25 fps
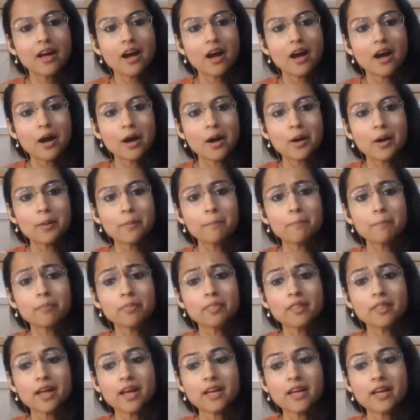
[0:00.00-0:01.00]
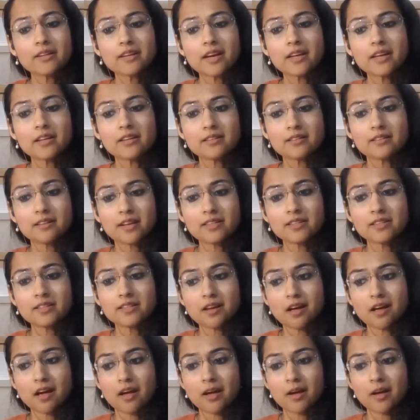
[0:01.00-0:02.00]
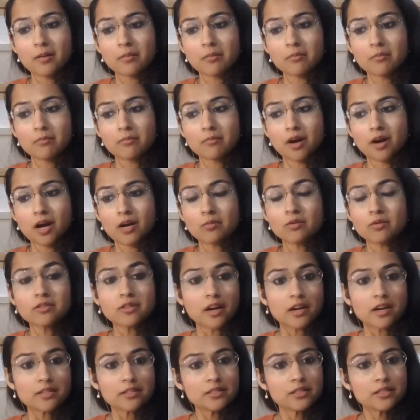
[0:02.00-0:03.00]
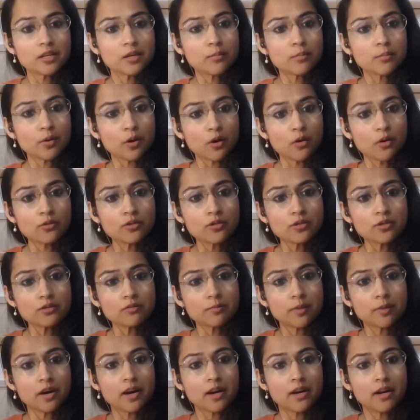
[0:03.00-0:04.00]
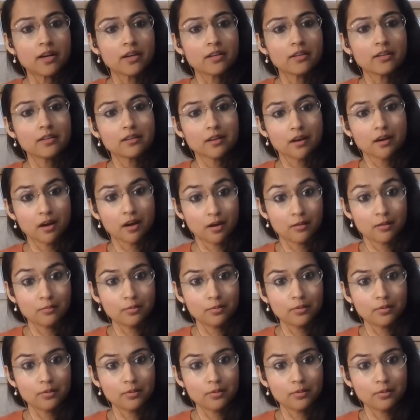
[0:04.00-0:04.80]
And at that time, I was actually approached by the hub.